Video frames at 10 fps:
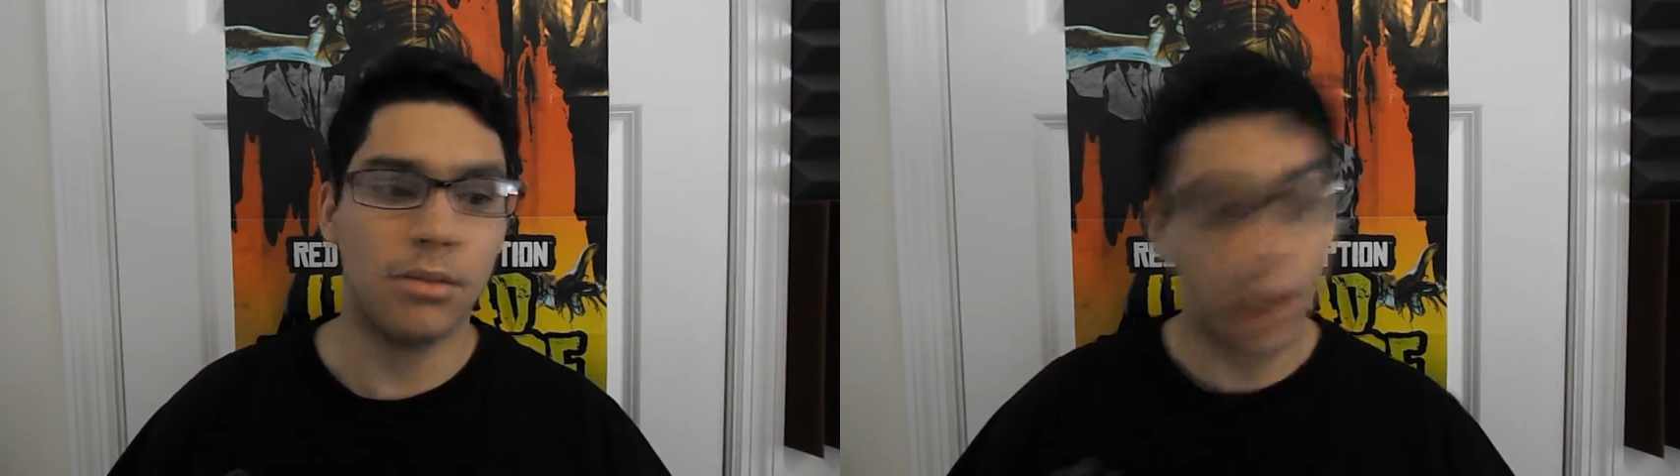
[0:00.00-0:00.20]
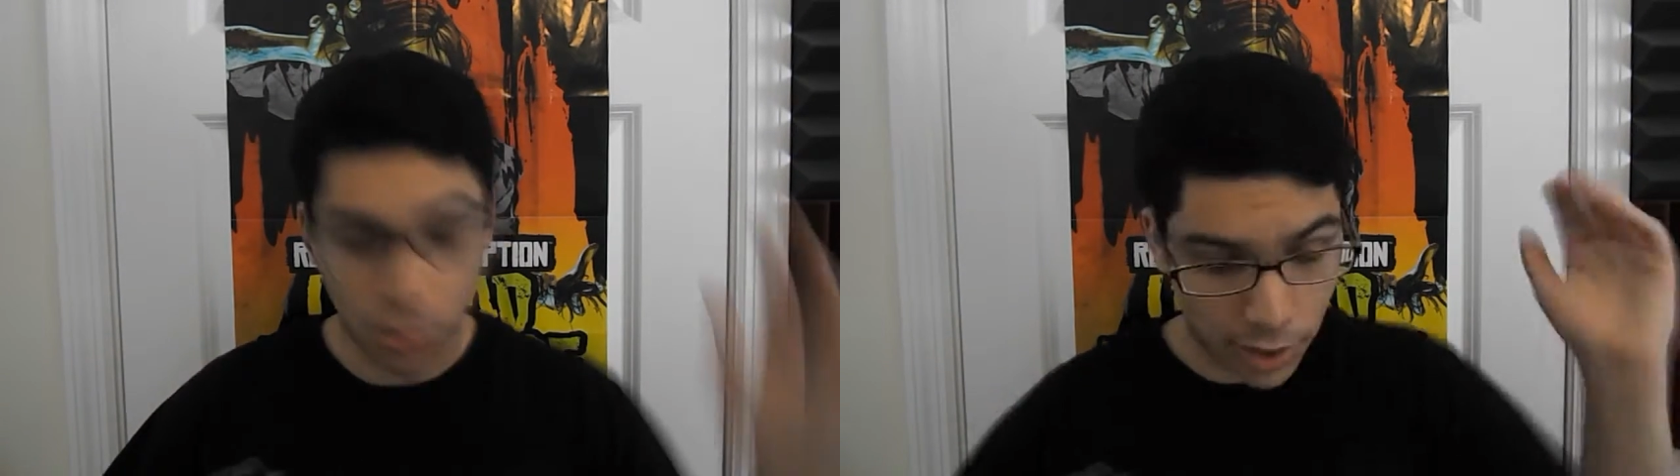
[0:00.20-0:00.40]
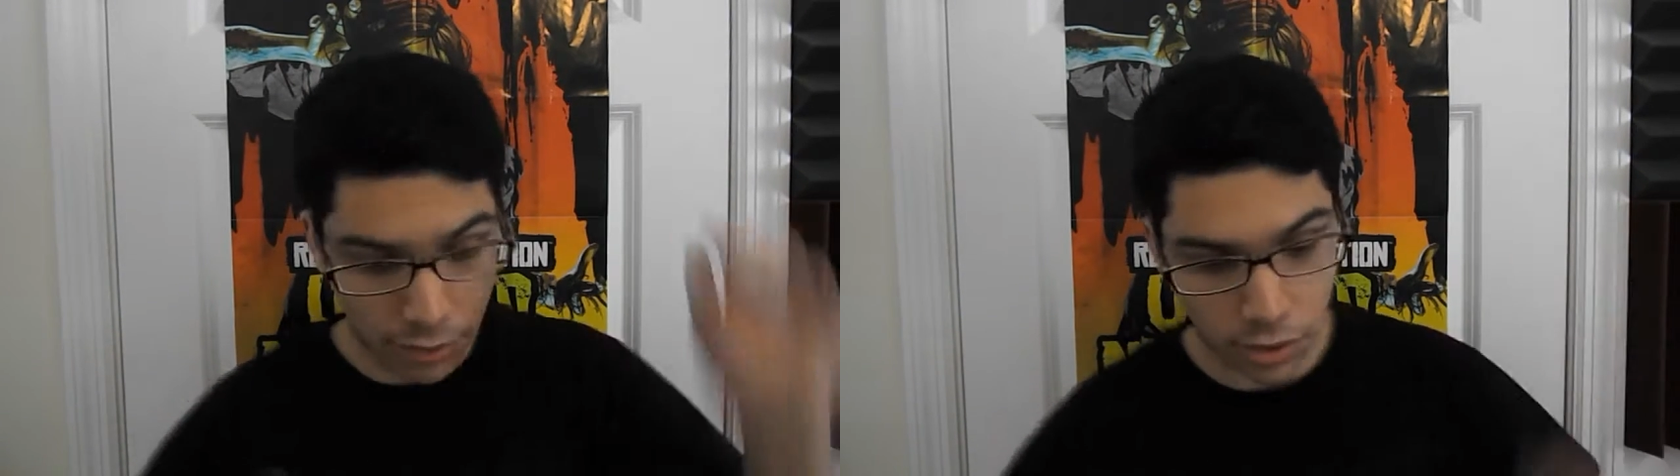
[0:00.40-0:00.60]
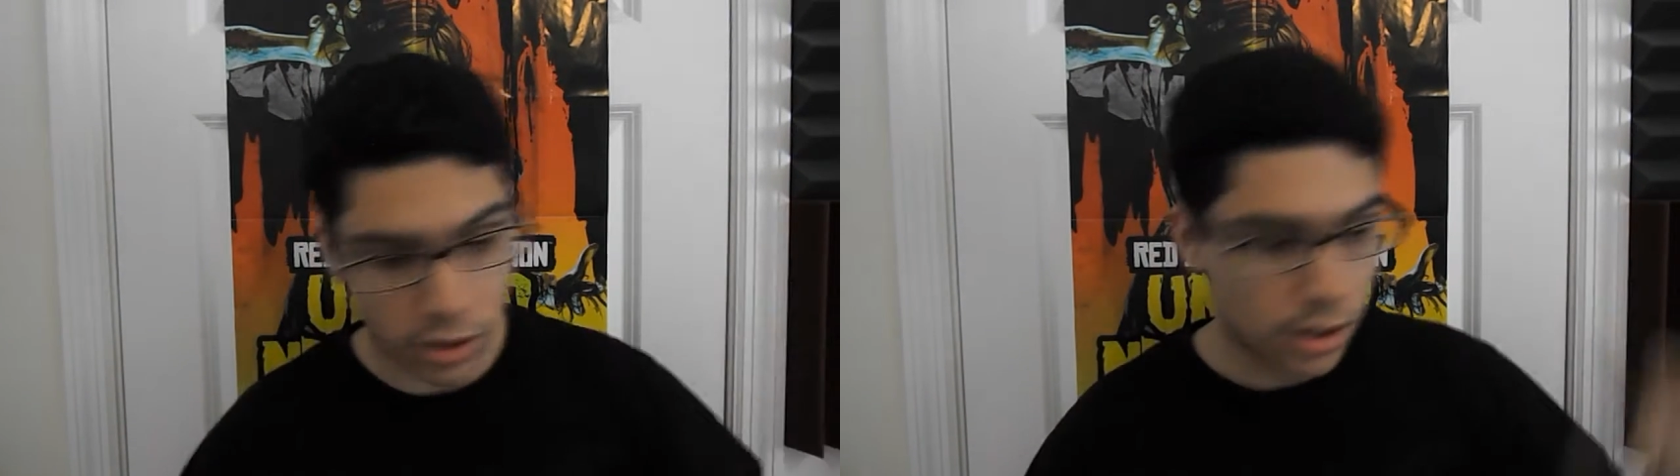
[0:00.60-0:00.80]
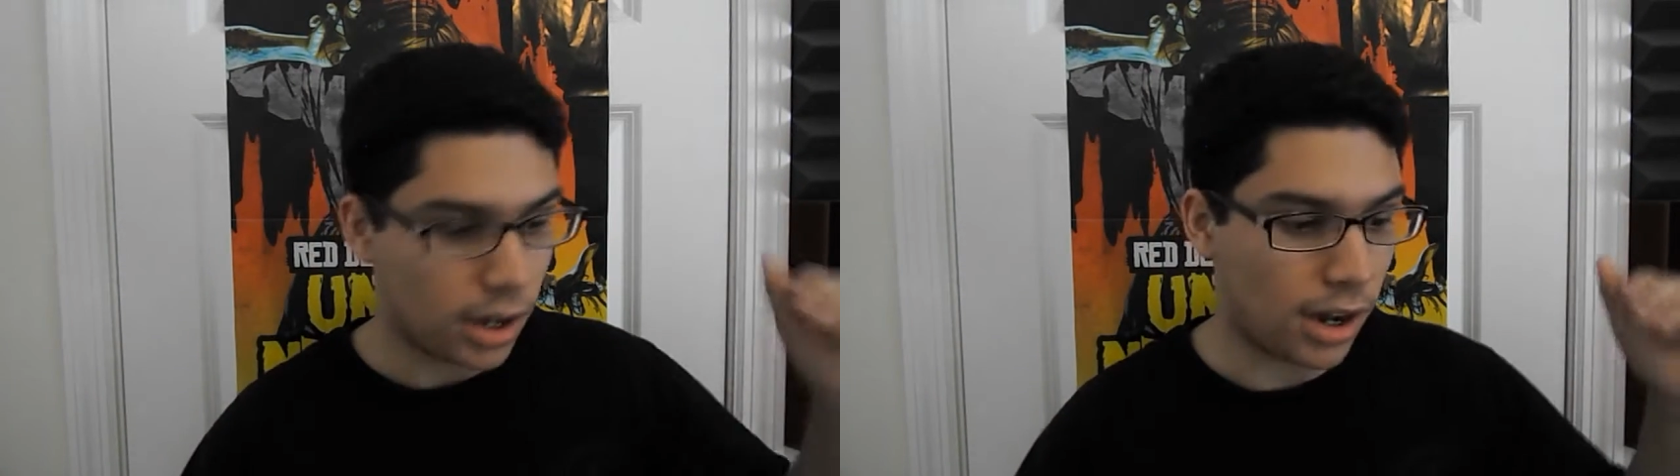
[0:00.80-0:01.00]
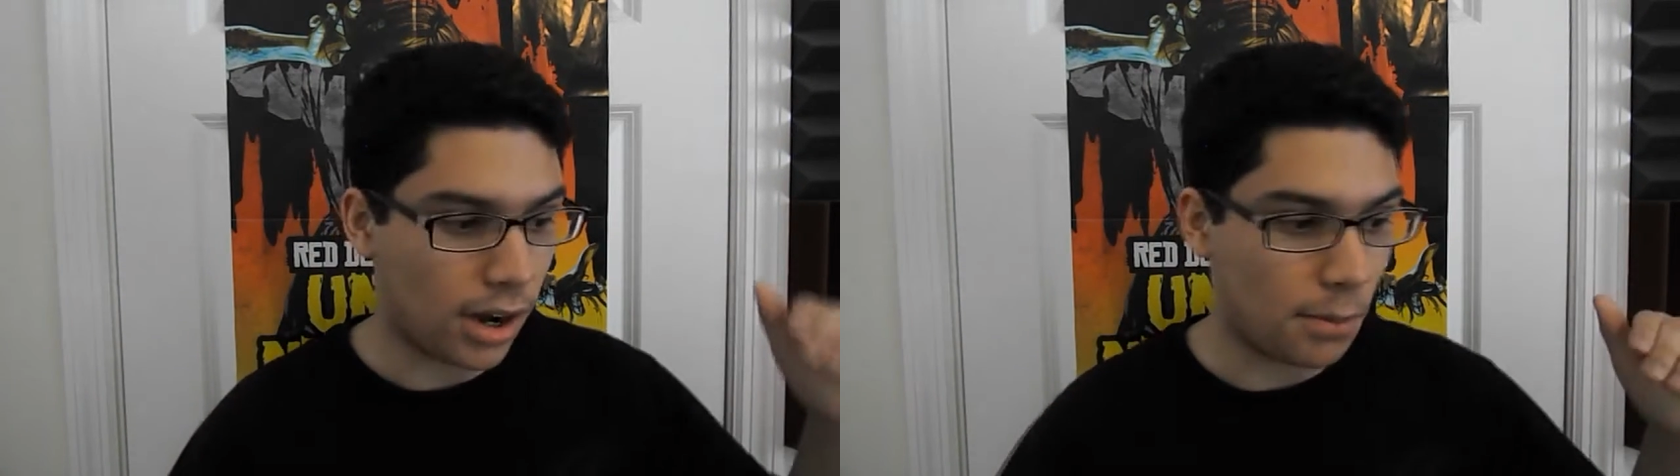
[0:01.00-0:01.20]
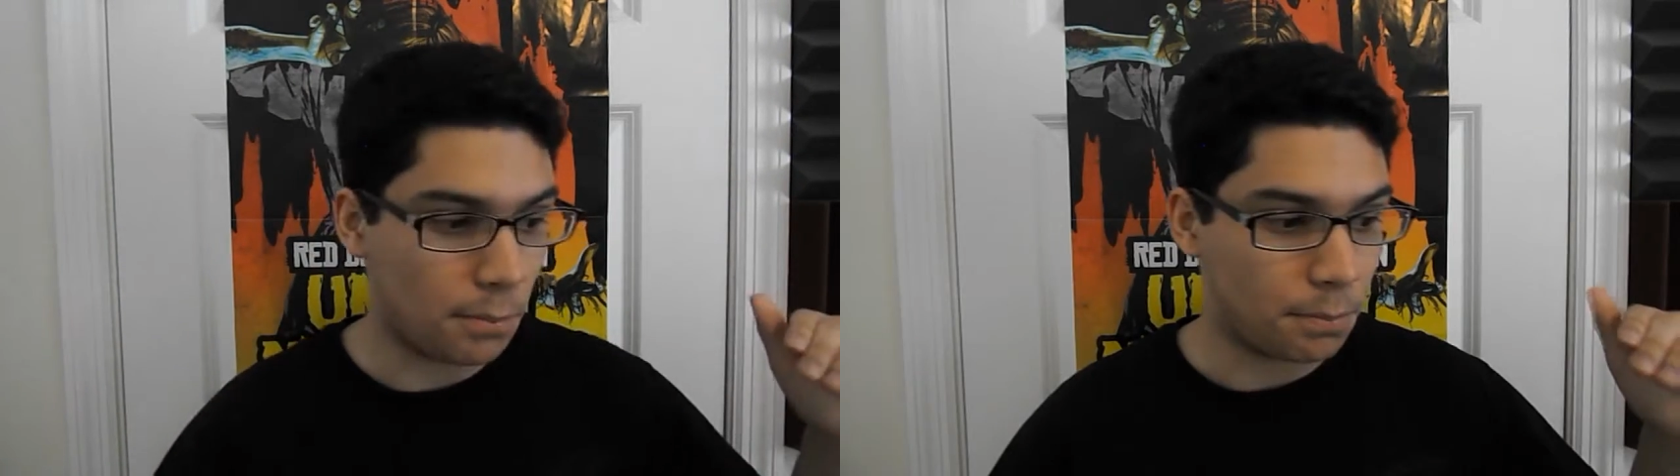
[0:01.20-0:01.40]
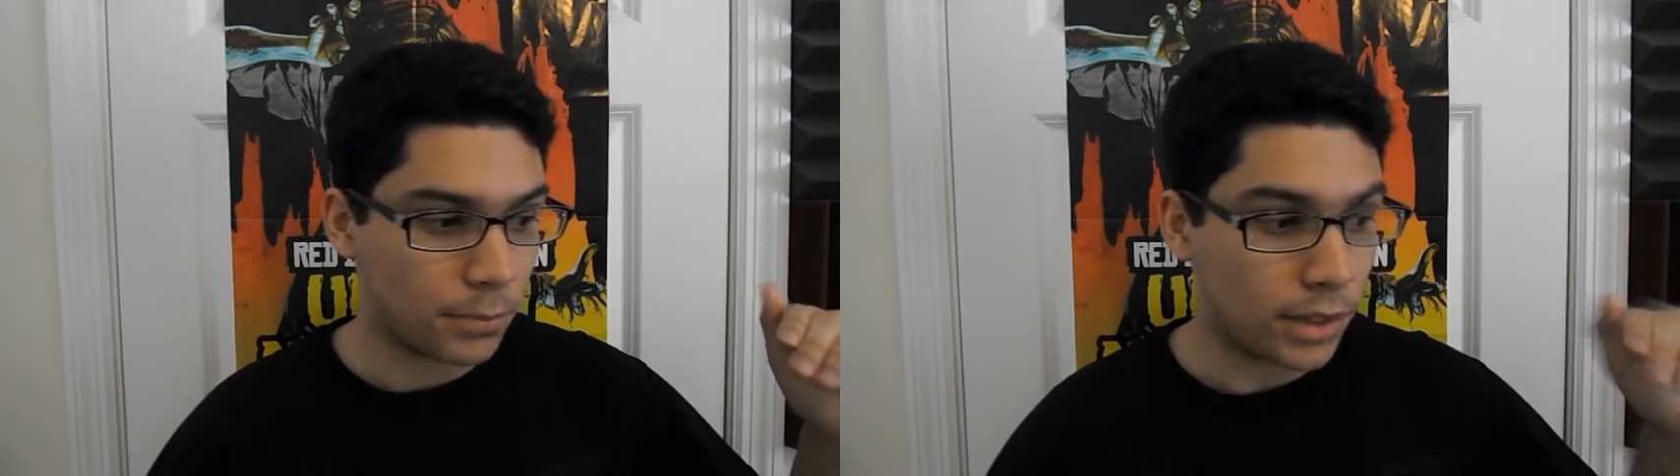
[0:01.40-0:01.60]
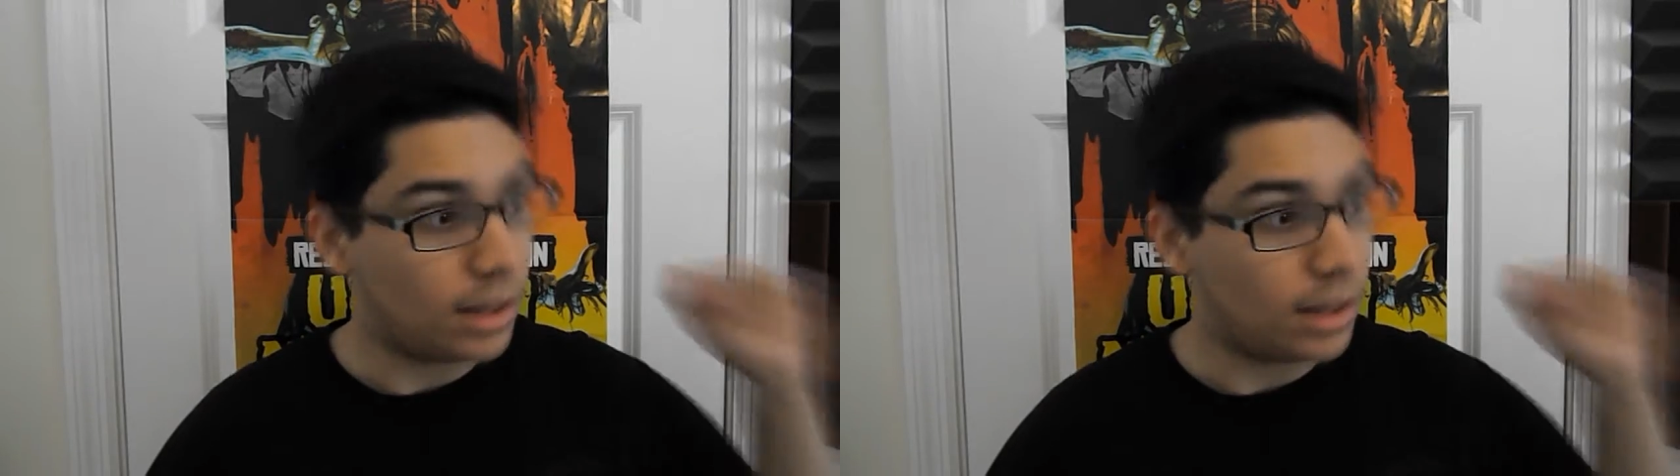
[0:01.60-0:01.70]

But whatever. Um,